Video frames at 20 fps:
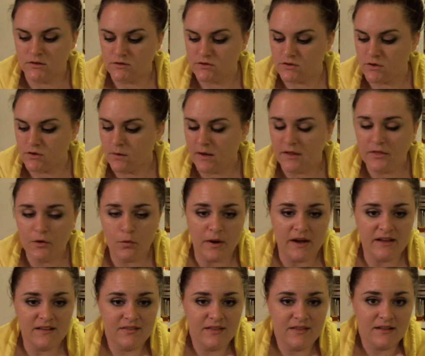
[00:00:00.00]
So
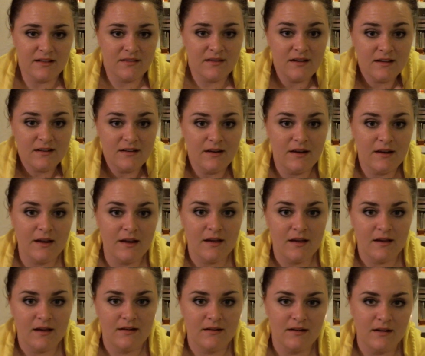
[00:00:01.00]
otherwise, that's it.
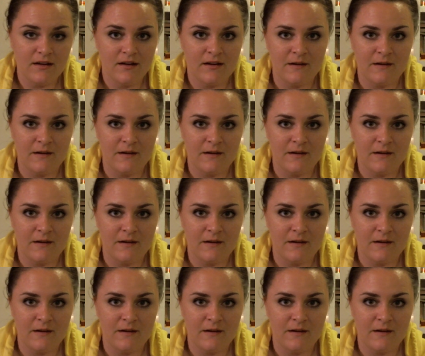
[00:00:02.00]
And